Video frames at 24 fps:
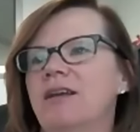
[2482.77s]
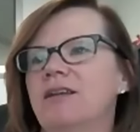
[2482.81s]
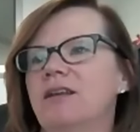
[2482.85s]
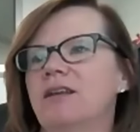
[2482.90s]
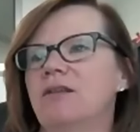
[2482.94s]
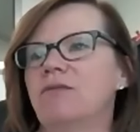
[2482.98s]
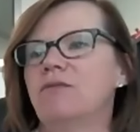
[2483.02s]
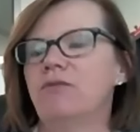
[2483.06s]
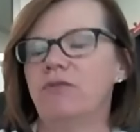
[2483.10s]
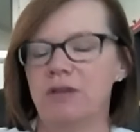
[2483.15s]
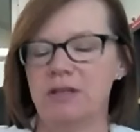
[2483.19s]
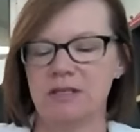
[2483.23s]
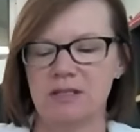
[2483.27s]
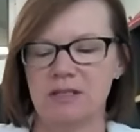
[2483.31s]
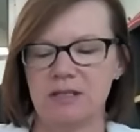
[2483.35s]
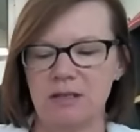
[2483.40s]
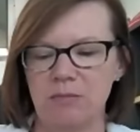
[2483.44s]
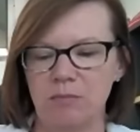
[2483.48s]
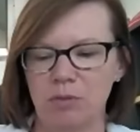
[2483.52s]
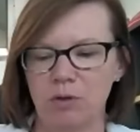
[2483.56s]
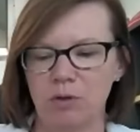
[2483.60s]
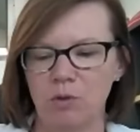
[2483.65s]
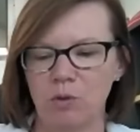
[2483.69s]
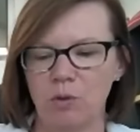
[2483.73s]
and convince
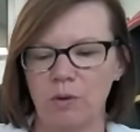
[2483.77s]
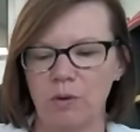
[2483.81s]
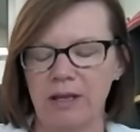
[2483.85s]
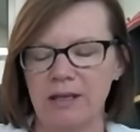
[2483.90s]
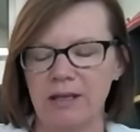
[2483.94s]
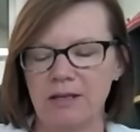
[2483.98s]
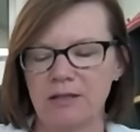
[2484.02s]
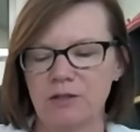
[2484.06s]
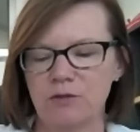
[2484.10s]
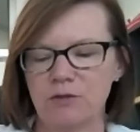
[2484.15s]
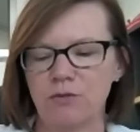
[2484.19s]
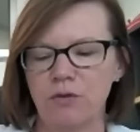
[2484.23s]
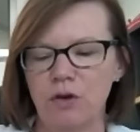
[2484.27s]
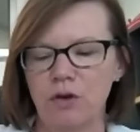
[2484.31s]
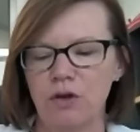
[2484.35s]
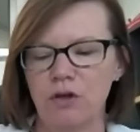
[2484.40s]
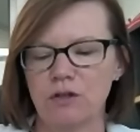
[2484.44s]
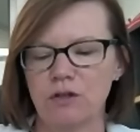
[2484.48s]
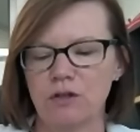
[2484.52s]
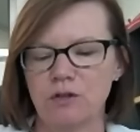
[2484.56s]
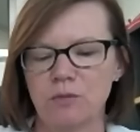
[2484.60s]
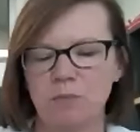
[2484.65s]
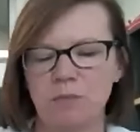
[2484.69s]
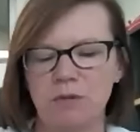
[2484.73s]
employees
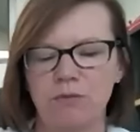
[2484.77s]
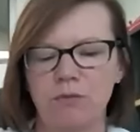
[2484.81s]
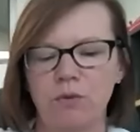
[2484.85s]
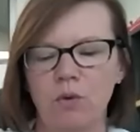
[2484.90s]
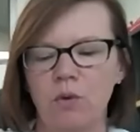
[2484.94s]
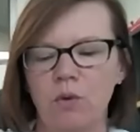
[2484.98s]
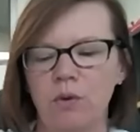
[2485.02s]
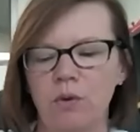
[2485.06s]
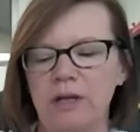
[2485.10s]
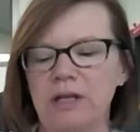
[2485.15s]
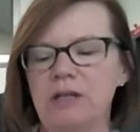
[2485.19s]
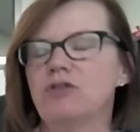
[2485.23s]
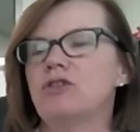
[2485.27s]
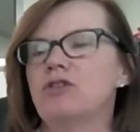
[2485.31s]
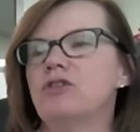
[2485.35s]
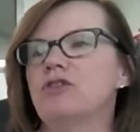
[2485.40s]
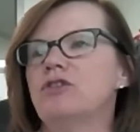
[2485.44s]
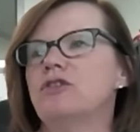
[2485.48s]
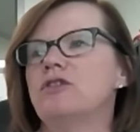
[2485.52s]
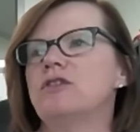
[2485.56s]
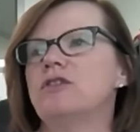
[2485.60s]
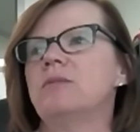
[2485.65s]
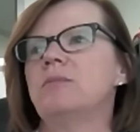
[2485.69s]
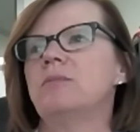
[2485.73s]
first before
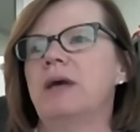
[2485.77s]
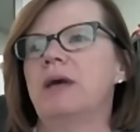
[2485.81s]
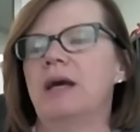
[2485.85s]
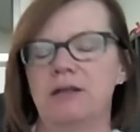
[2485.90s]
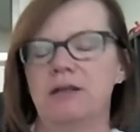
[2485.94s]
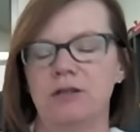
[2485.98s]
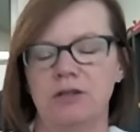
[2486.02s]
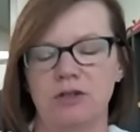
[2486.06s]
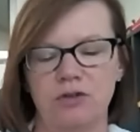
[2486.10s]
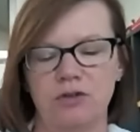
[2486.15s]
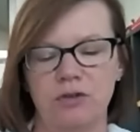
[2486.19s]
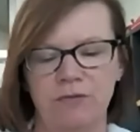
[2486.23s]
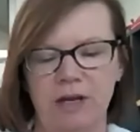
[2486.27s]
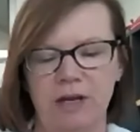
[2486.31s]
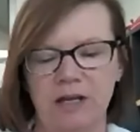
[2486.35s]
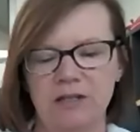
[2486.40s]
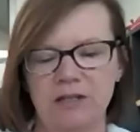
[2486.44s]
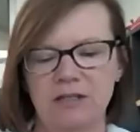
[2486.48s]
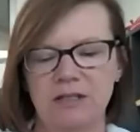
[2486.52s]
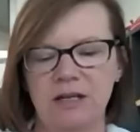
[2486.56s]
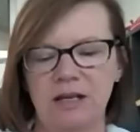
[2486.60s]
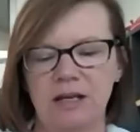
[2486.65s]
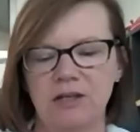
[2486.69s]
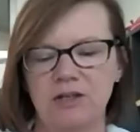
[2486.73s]
introducing mandatory
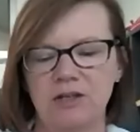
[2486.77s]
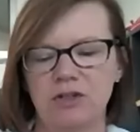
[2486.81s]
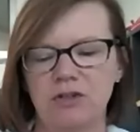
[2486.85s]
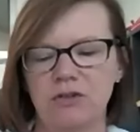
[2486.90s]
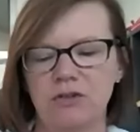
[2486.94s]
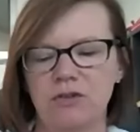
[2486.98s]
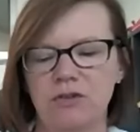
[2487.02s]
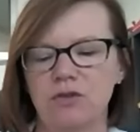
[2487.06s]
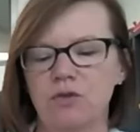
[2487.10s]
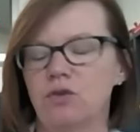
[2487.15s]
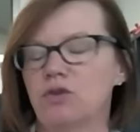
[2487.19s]
vaccinations?